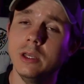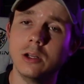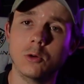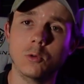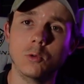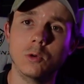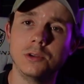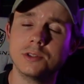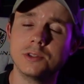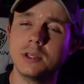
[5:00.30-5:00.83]

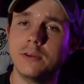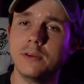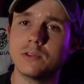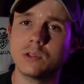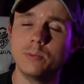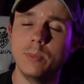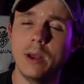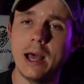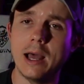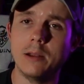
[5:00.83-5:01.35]
real tough
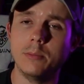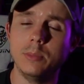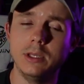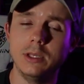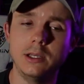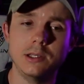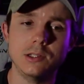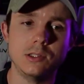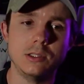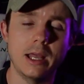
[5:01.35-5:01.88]
spot
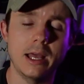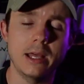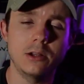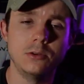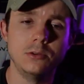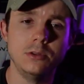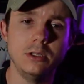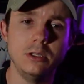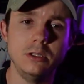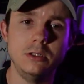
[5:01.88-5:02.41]
because not
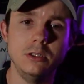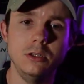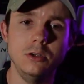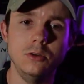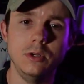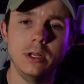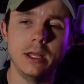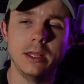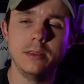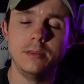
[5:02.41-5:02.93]
only do you
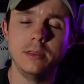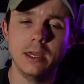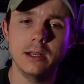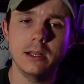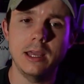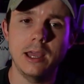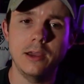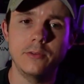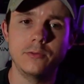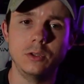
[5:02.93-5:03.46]
then
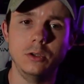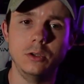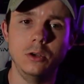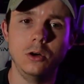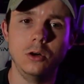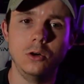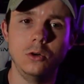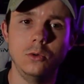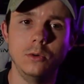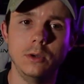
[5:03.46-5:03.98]
have to
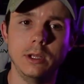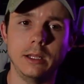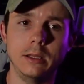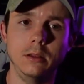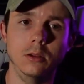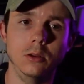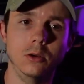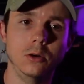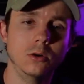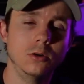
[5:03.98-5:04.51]
go and
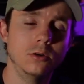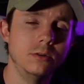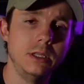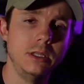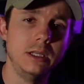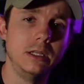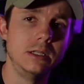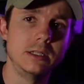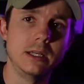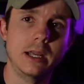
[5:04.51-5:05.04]
learn the
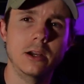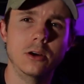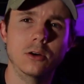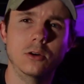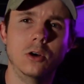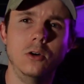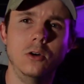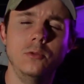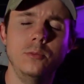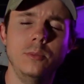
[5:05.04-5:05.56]
entire
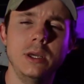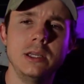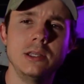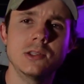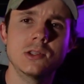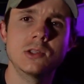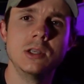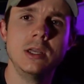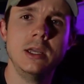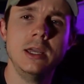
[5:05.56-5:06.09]
code
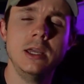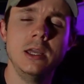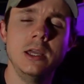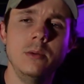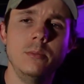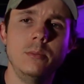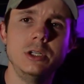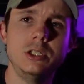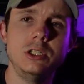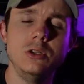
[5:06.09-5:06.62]
base,
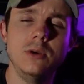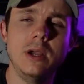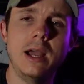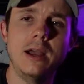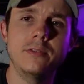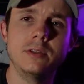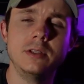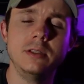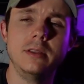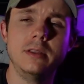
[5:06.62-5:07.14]
but you have
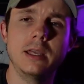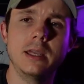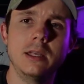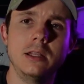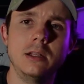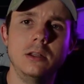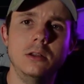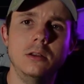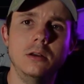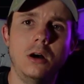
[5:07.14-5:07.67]
to
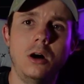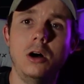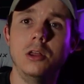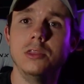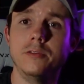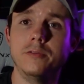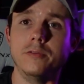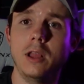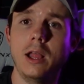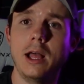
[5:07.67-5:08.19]
then on the
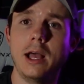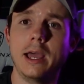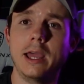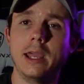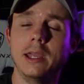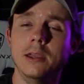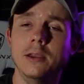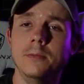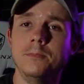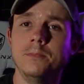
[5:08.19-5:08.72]
fly
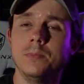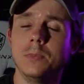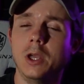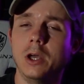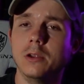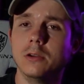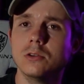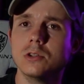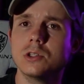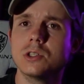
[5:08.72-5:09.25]

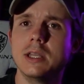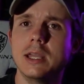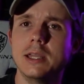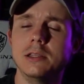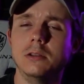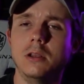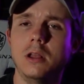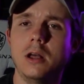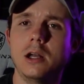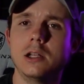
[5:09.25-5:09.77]
understand the
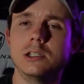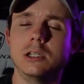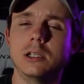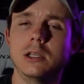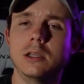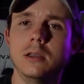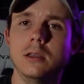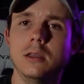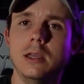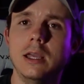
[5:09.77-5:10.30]
logic
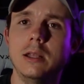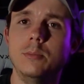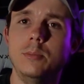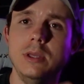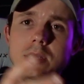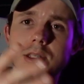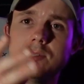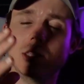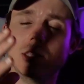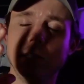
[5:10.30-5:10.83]
and
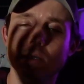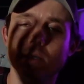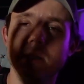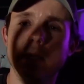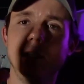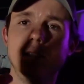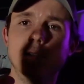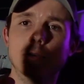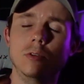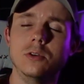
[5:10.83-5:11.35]
piece that
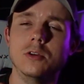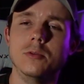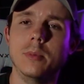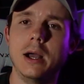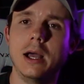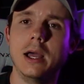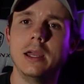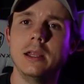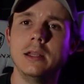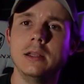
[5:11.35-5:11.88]
together in your
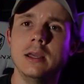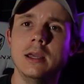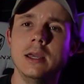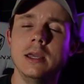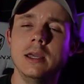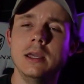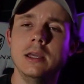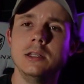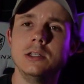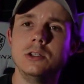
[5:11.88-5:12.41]
mind
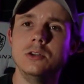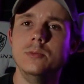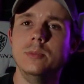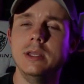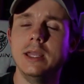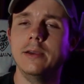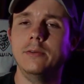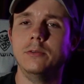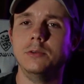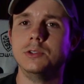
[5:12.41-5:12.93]
to be
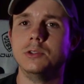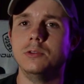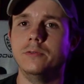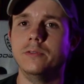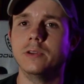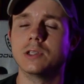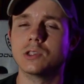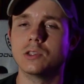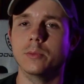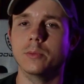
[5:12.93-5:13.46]
able to
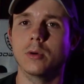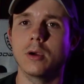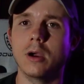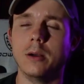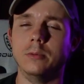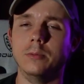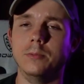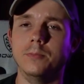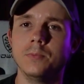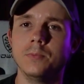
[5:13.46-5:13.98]
fix the
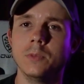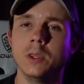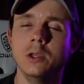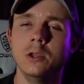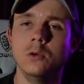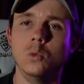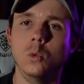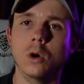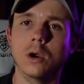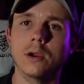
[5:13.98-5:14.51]
problem.
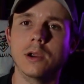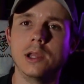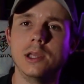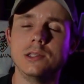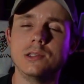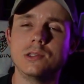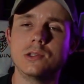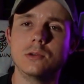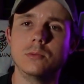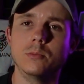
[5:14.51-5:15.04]

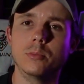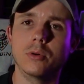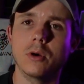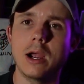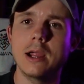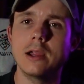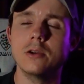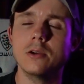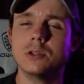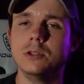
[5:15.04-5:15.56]
Whereas
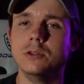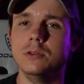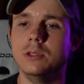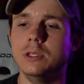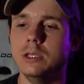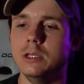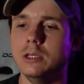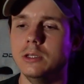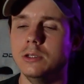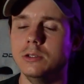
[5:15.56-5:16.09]
prior to
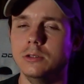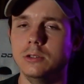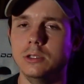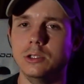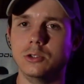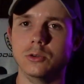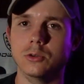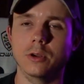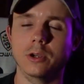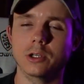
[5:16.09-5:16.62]
the
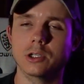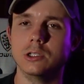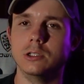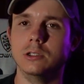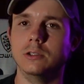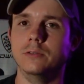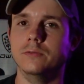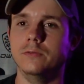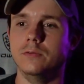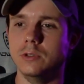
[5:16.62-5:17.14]
introduction
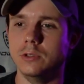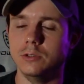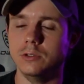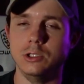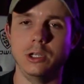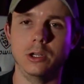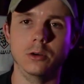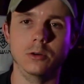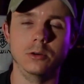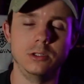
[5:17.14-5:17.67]
of
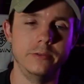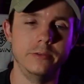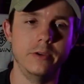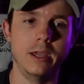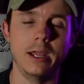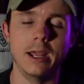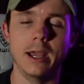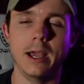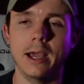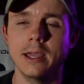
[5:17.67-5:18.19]
generative
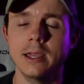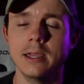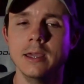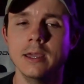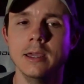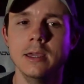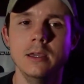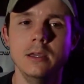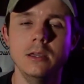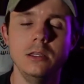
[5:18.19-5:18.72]
AI,
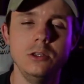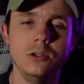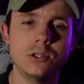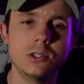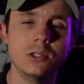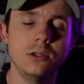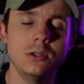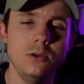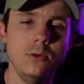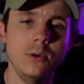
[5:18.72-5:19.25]
you
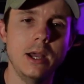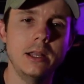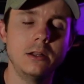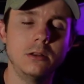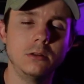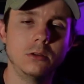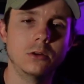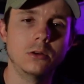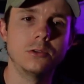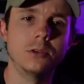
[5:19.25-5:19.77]
still you had to
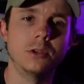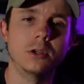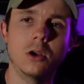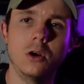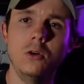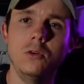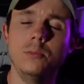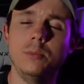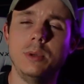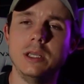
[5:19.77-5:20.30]
learn the
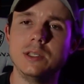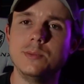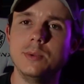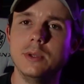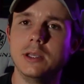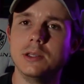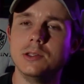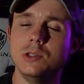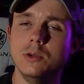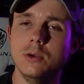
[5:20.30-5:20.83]
code base
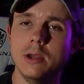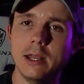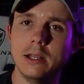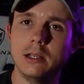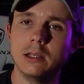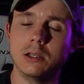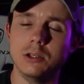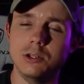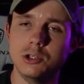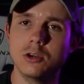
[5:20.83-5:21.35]
because you had to
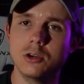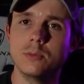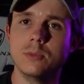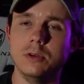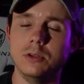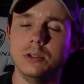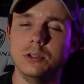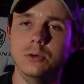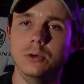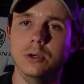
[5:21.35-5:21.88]
contribute
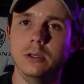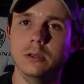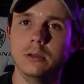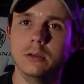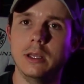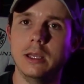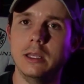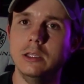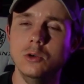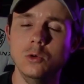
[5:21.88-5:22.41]
to it
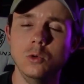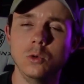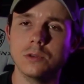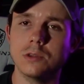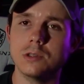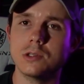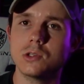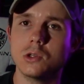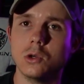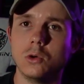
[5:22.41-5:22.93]
and you were the
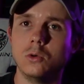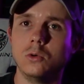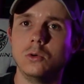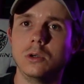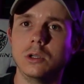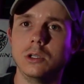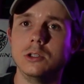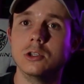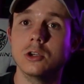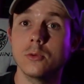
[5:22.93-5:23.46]
sole
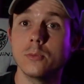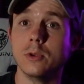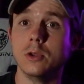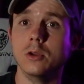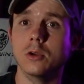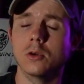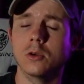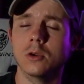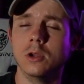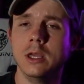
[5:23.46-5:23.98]

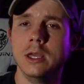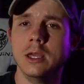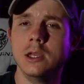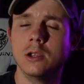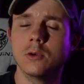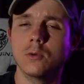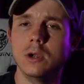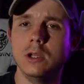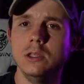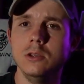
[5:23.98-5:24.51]
contributor
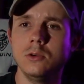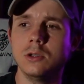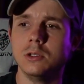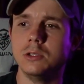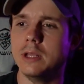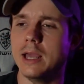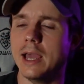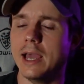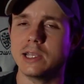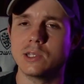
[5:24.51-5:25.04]
right you could
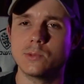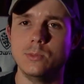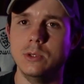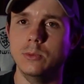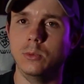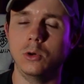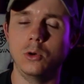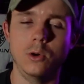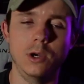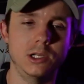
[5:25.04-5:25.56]
ask people
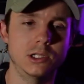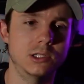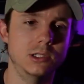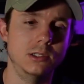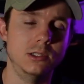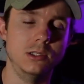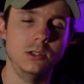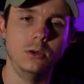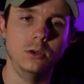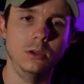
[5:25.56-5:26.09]

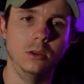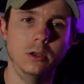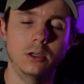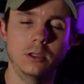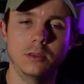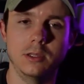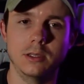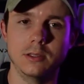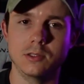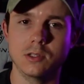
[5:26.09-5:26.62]
questions you could look
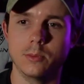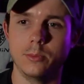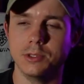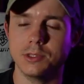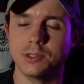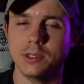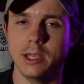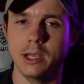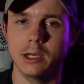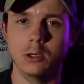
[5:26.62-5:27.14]
things up on
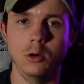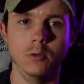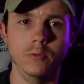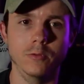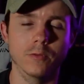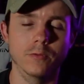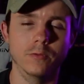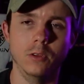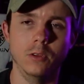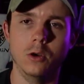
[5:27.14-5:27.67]
stack
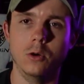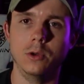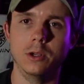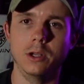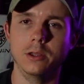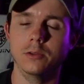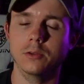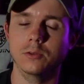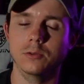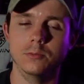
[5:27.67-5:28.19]
overflow and other